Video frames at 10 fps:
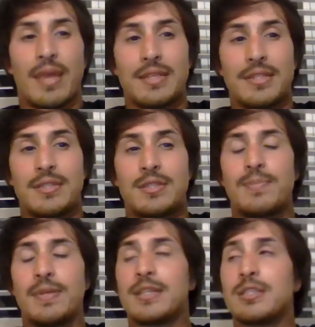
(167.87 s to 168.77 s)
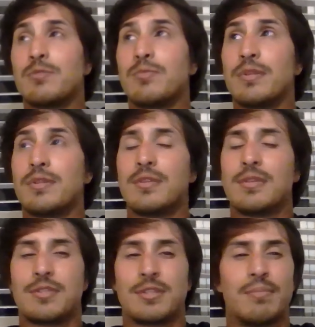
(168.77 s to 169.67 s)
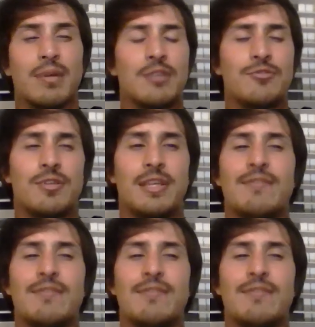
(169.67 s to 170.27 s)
as he speaks with Subhadra.